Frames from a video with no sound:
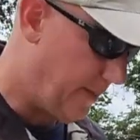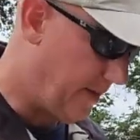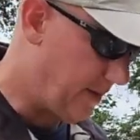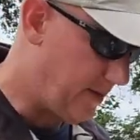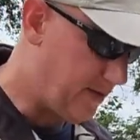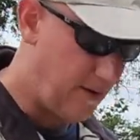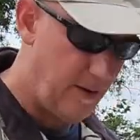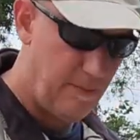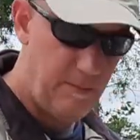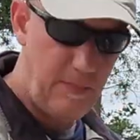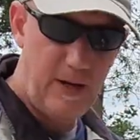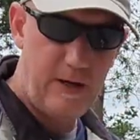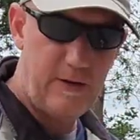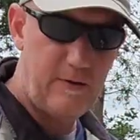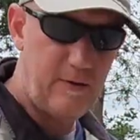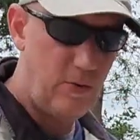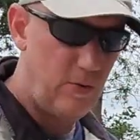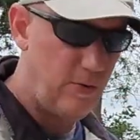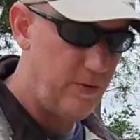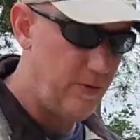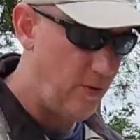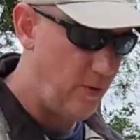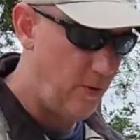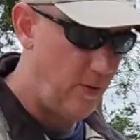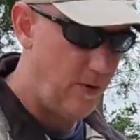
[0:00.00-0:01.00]
some bikes
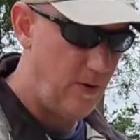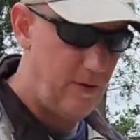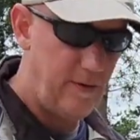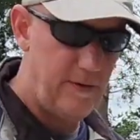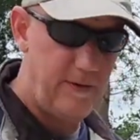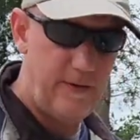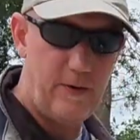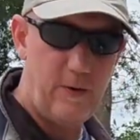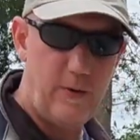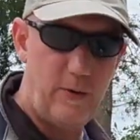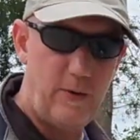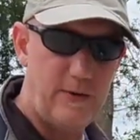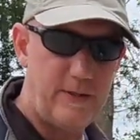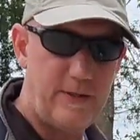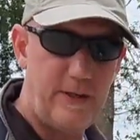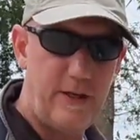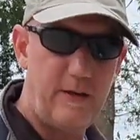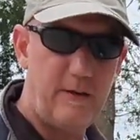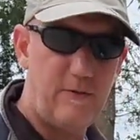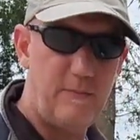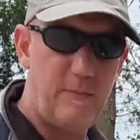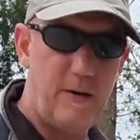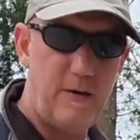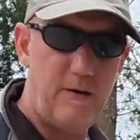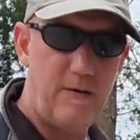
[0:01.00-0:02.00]
hold the oil in their oil
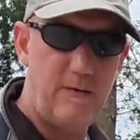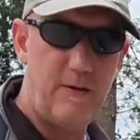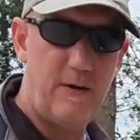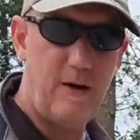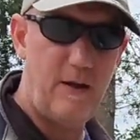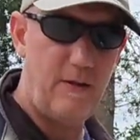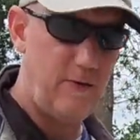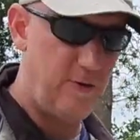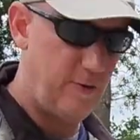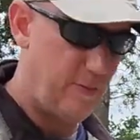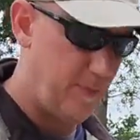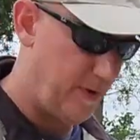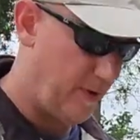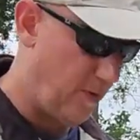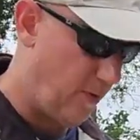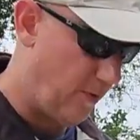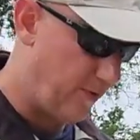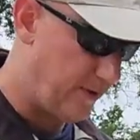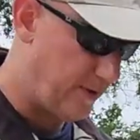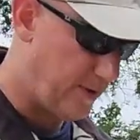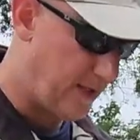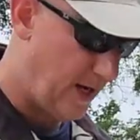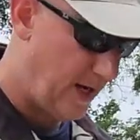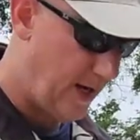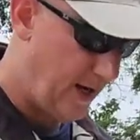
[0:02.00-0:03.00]
tanks better than others. But
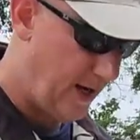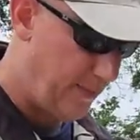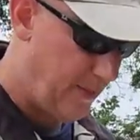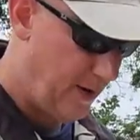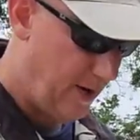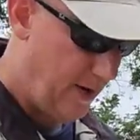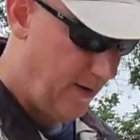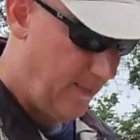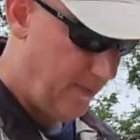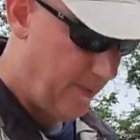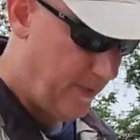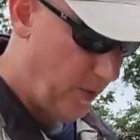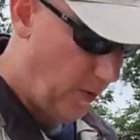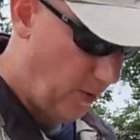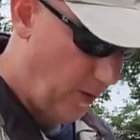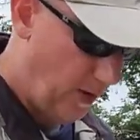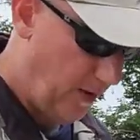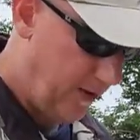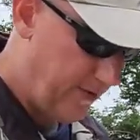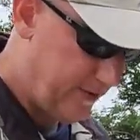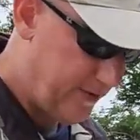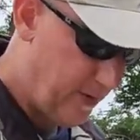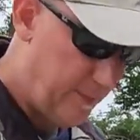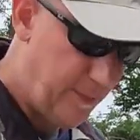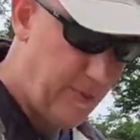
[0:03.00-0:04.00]
over time, the
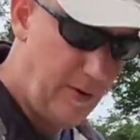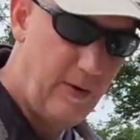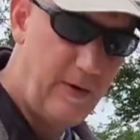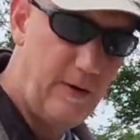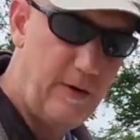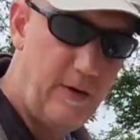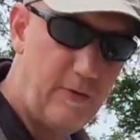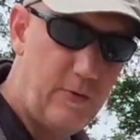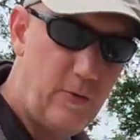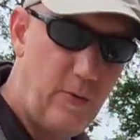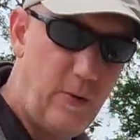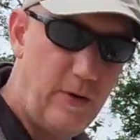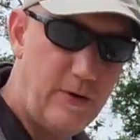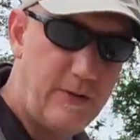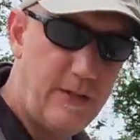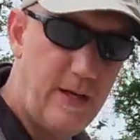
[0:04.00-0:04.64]
oil that's up here in this oil